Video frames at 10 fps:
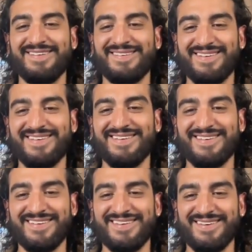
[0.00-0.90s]

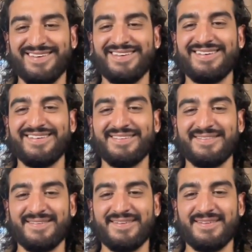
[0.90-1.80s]

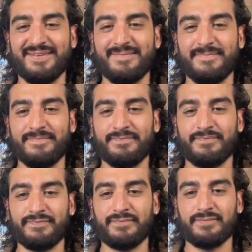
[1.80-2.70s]

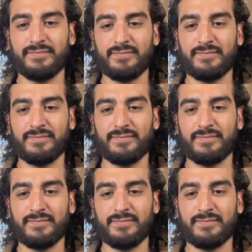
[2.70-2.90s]
This person isn't speaking.